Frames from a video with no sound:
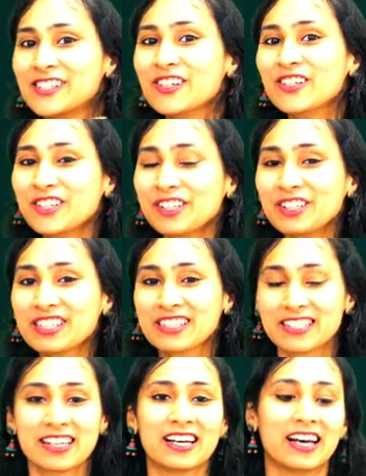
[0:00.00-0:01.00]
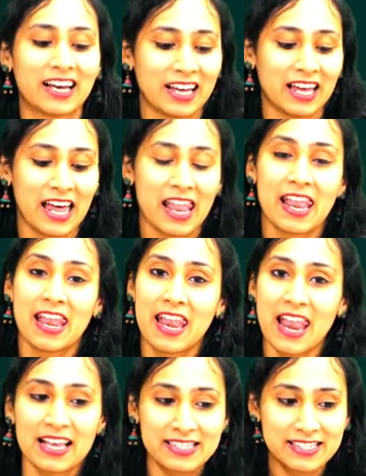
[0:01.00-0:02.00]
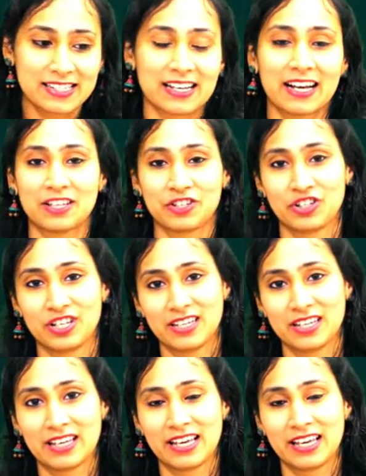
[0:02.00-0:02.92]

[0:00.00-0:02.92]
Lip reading: Good! Next kanji